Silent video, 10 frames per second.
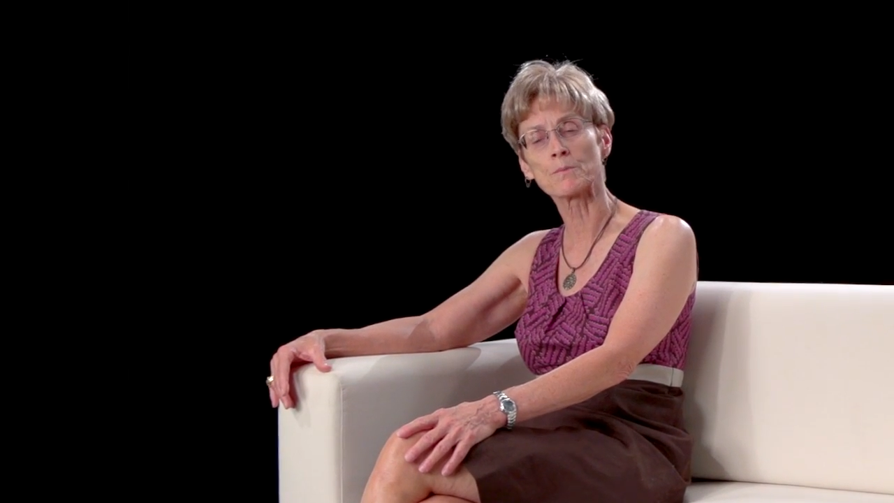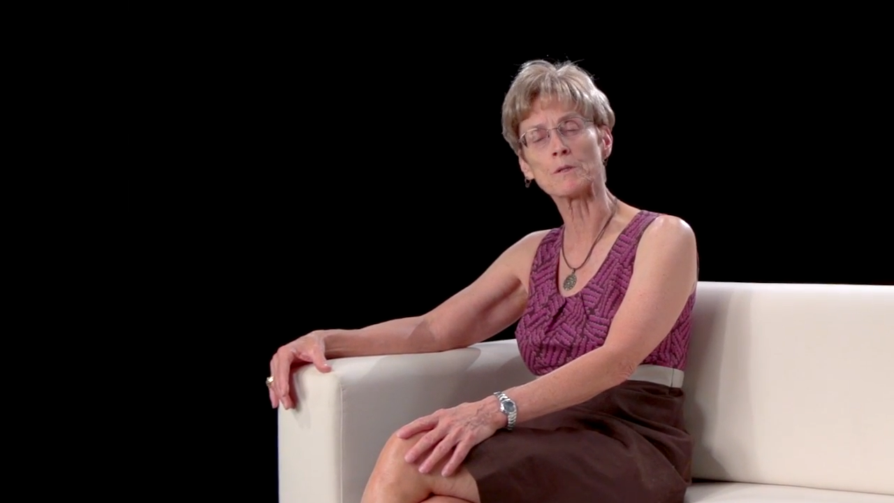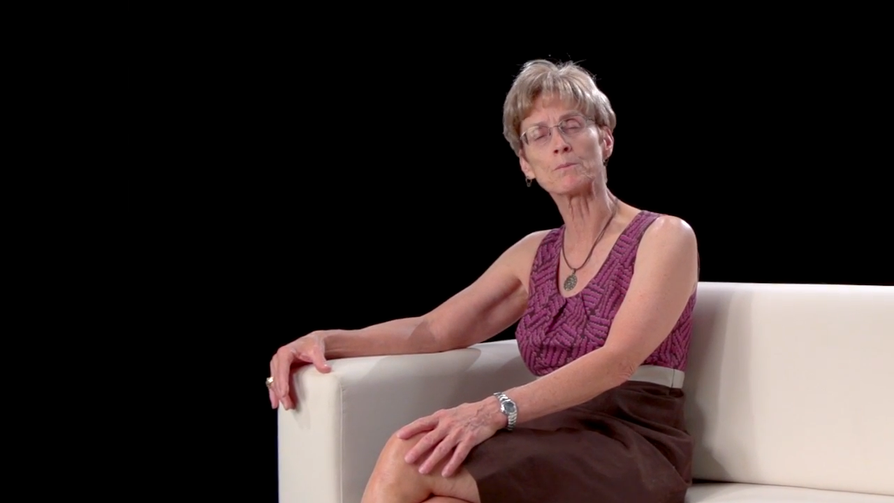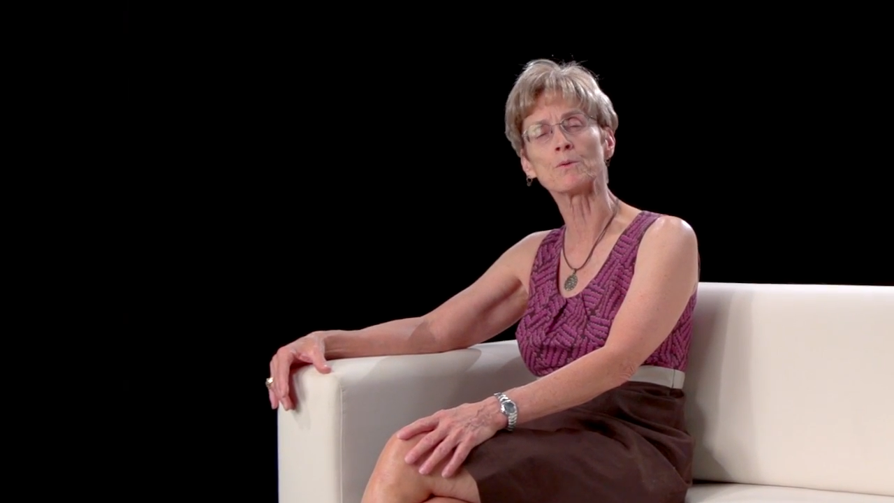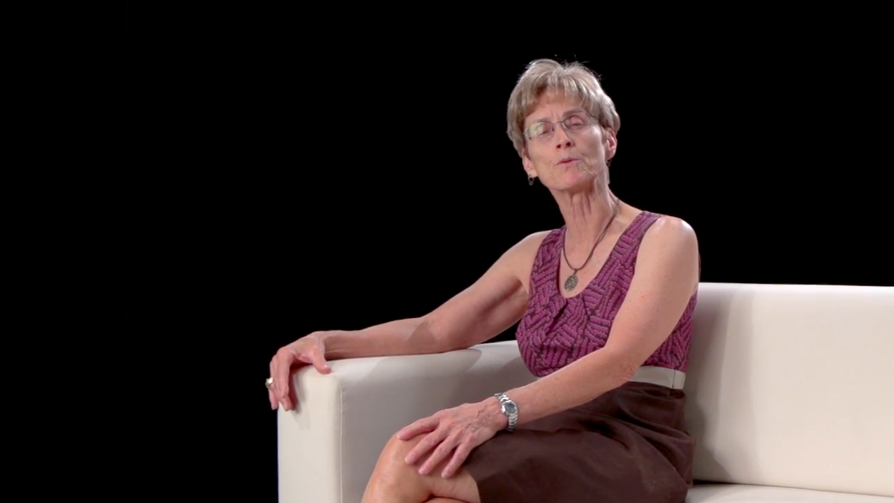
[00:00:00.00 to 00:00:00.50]

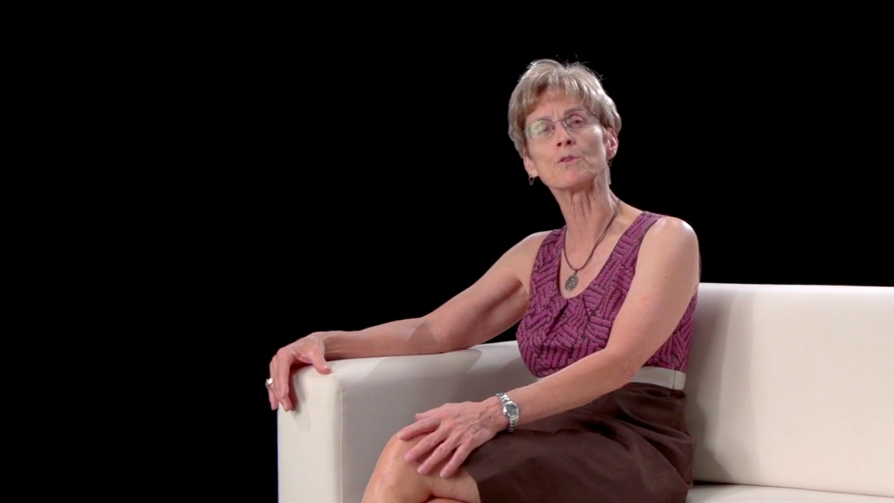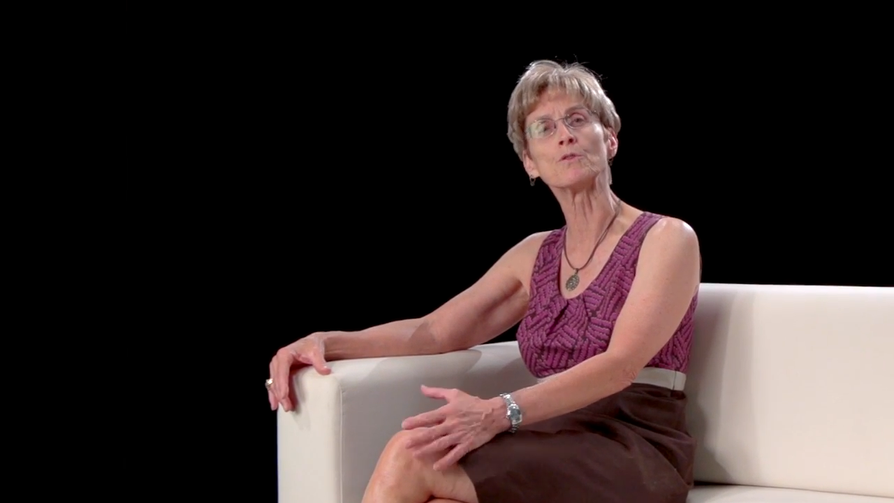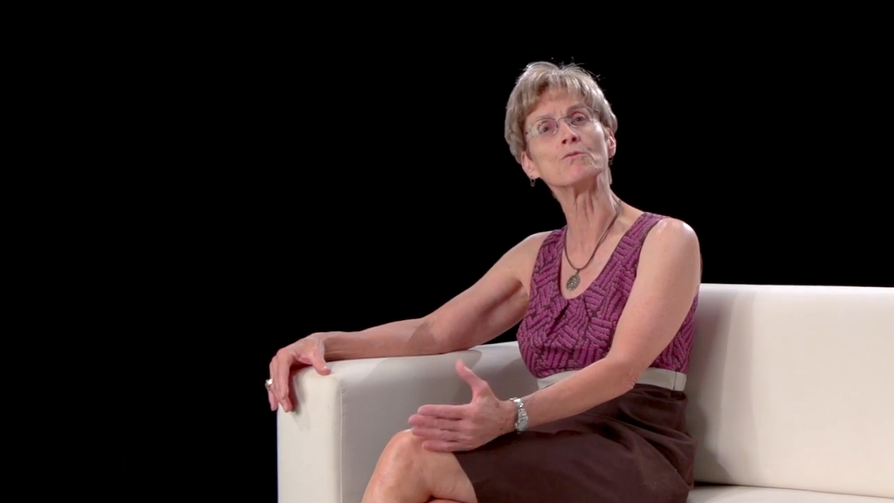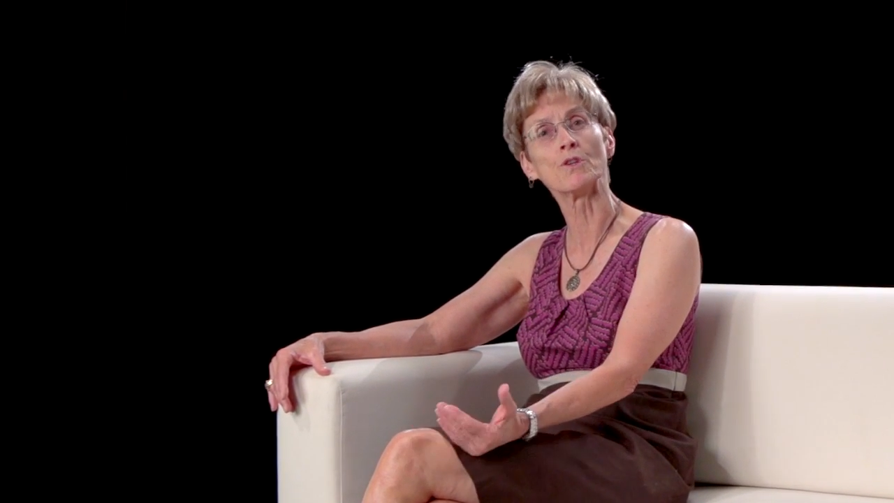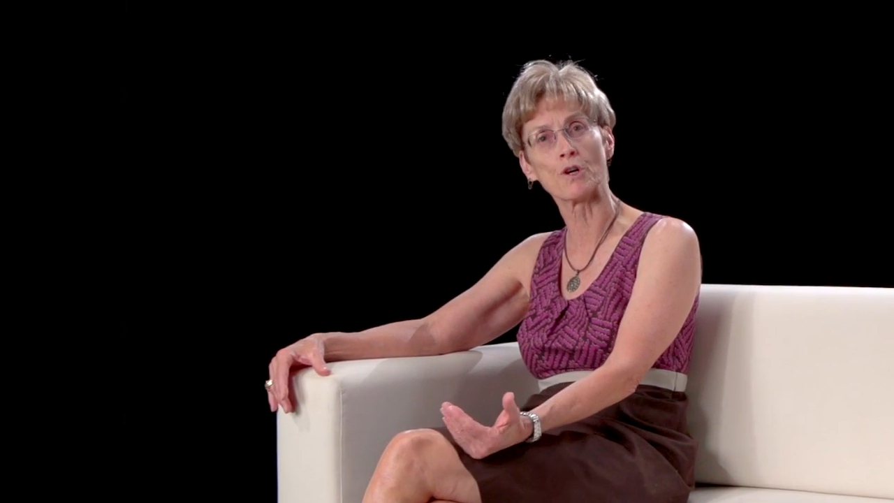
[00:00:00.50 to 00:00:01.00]
people
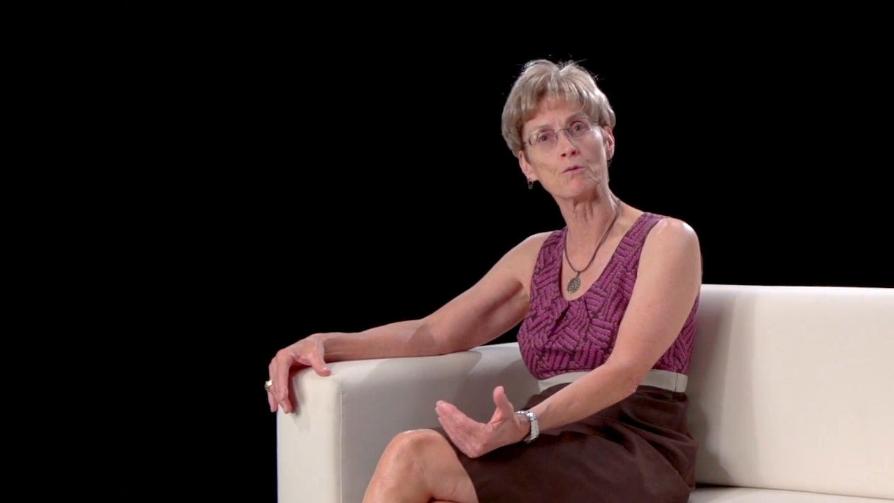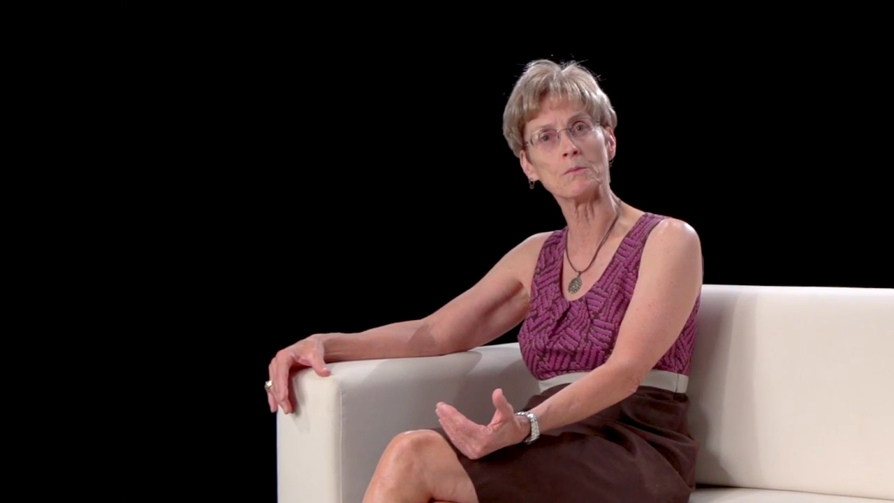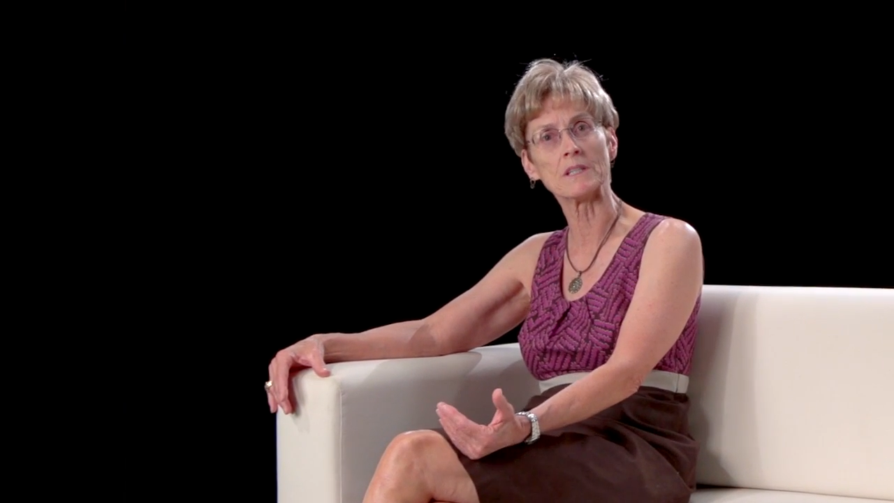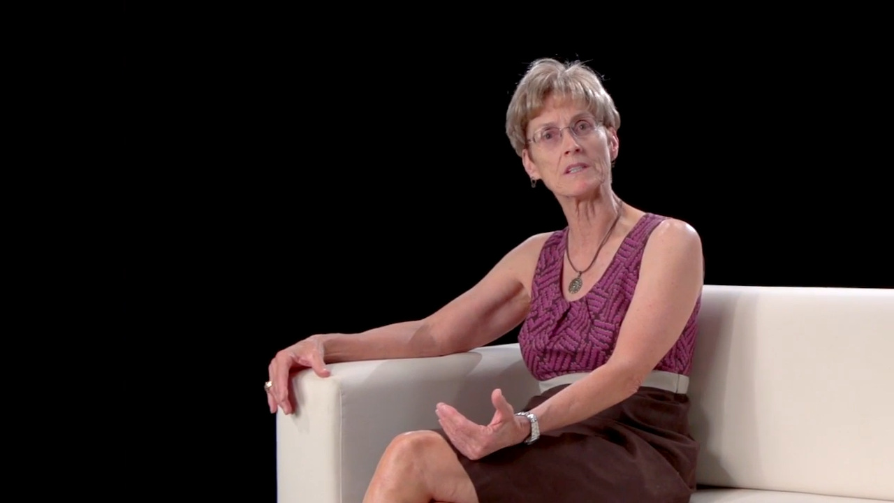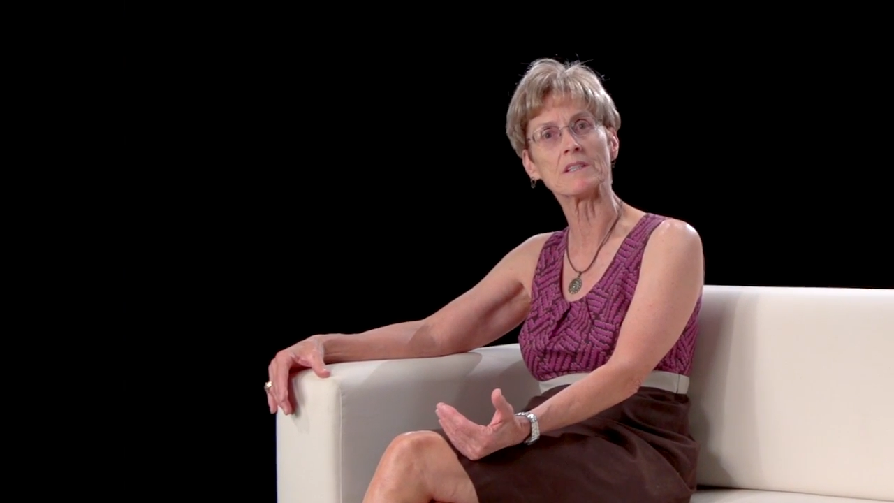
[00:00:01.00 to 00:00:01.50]
who know
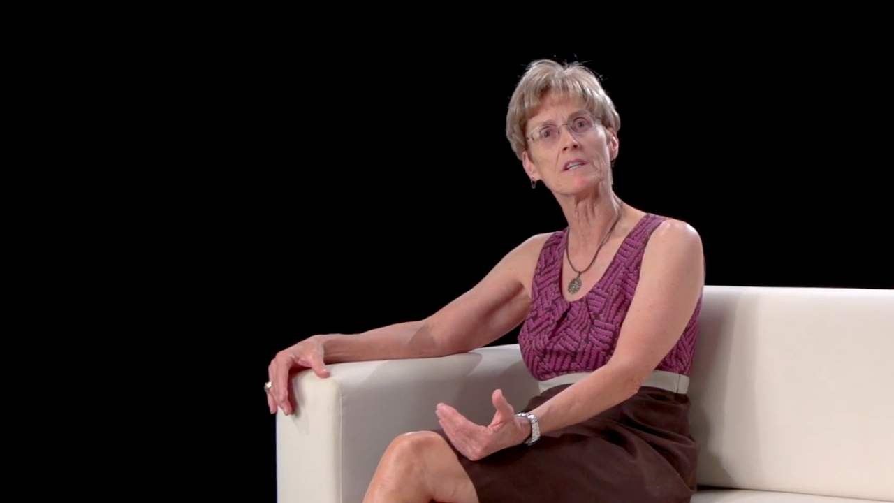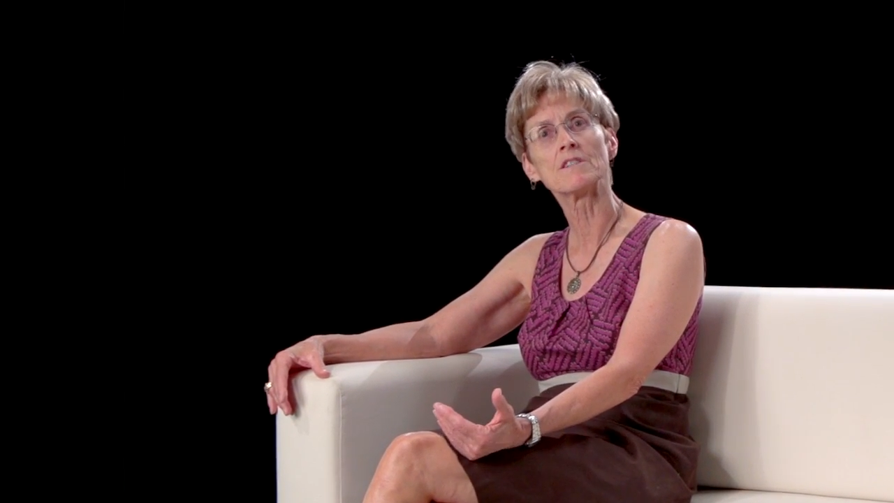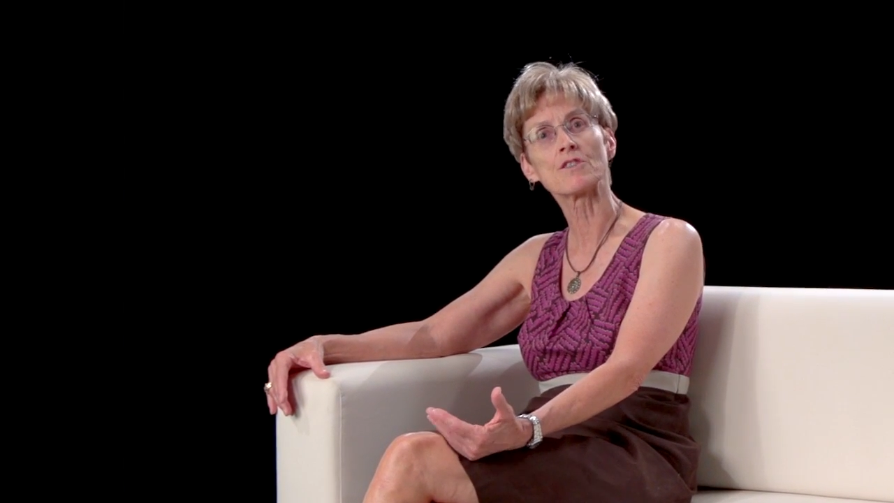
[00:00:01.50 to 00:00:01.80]
me